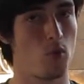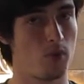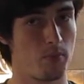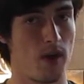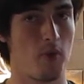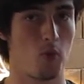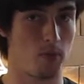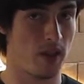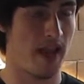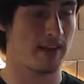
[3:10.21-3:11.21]
more brown, more
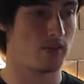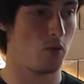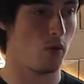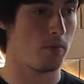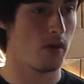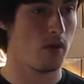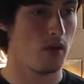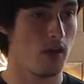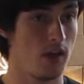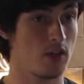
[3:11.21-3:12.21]
blacks to them
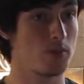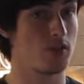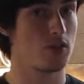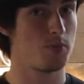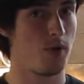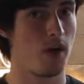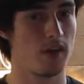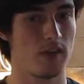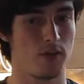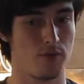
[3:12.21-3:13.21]
in terms of their
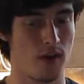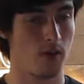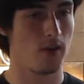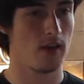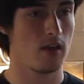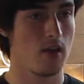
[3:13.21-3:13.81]
spotting, their freckling.